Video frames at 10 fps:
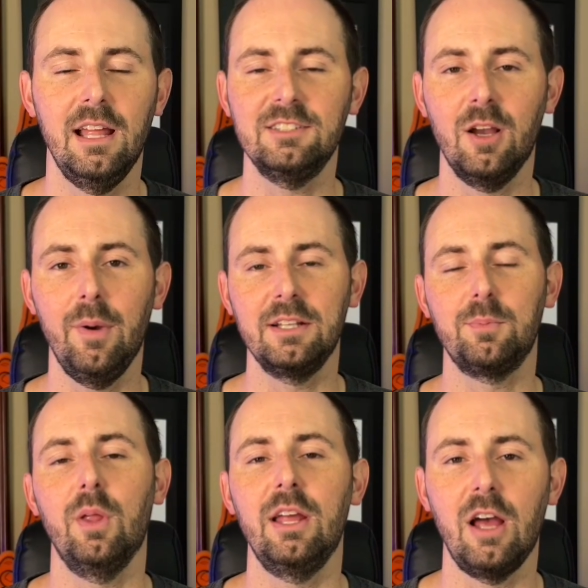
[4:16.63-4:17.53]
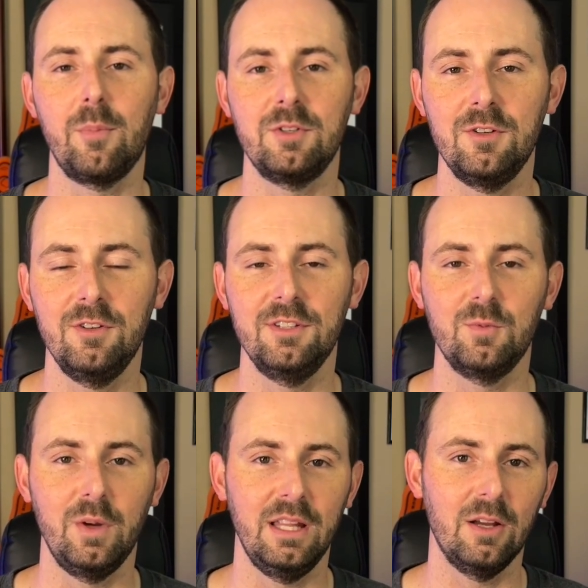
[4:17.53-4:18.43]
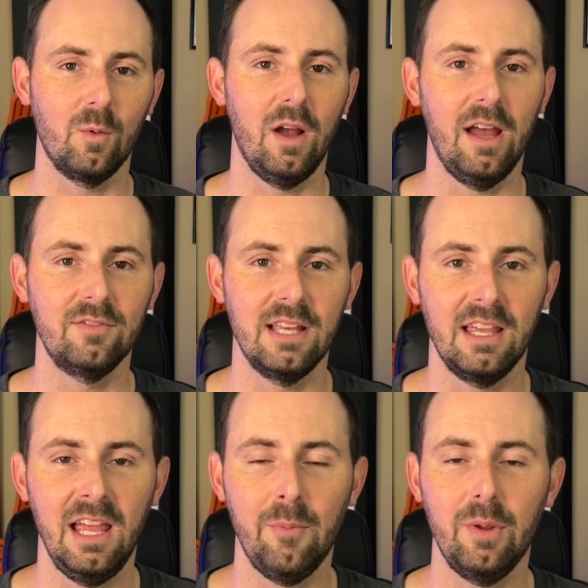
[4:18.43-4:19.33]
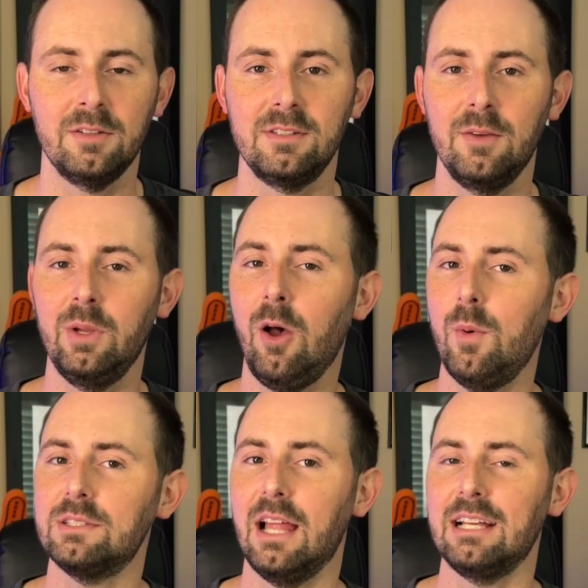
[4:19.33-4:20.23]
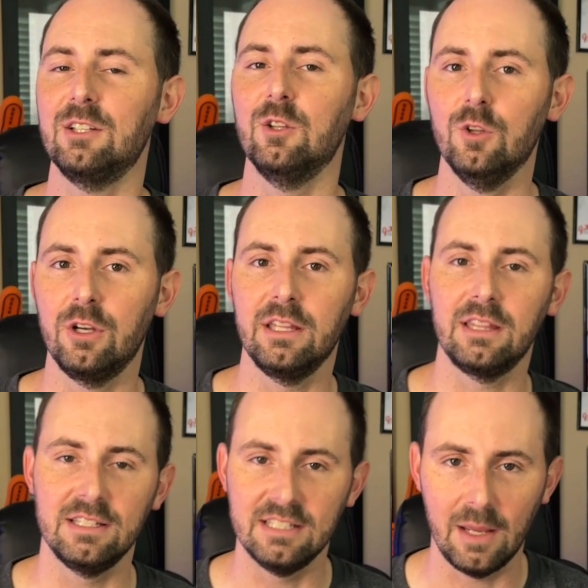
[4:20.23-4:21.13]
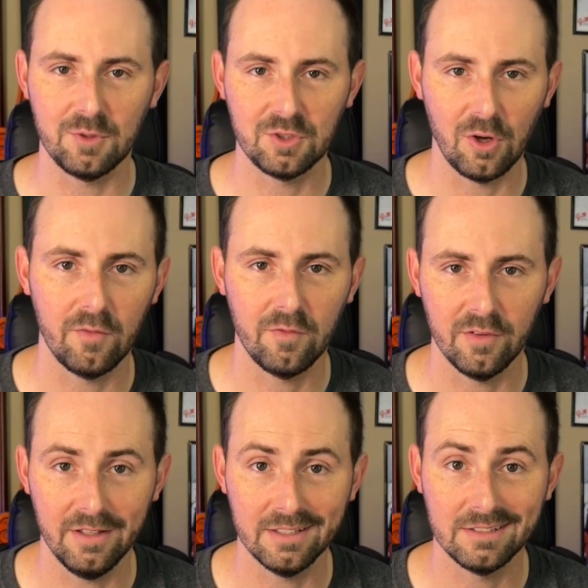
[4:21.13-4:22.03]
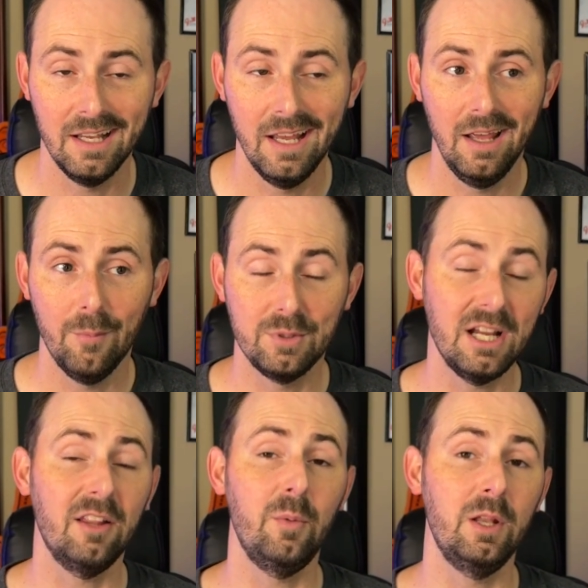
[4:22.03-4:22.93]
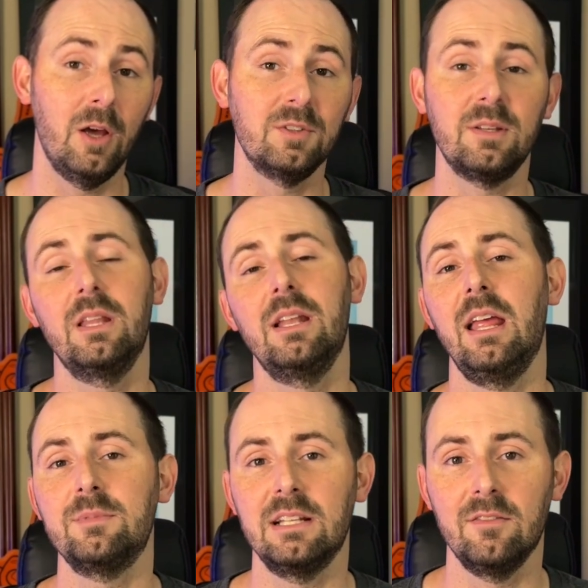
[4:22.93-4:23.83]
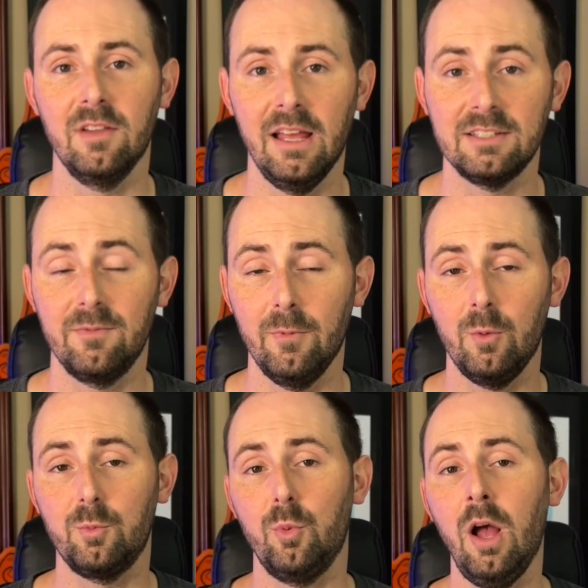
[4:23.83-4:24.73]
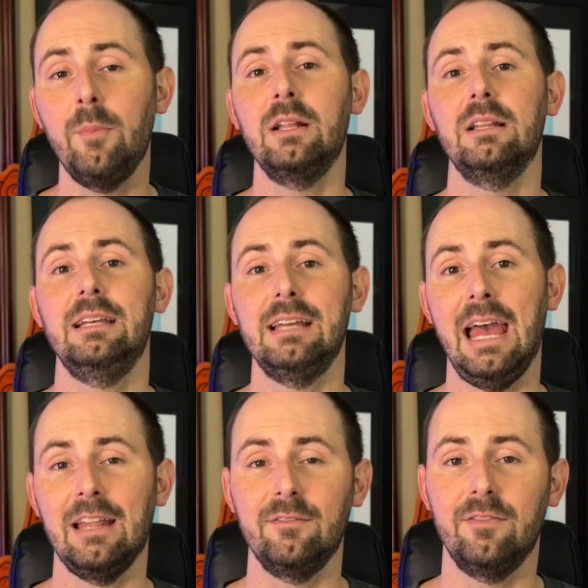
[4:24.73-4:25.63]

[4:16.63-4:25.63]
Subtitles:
let's talk about his playing opportunities when he arrives at campus. And we always like to look at the depth chart for this. Particularly, we know some of the names that have left, most prominently Alan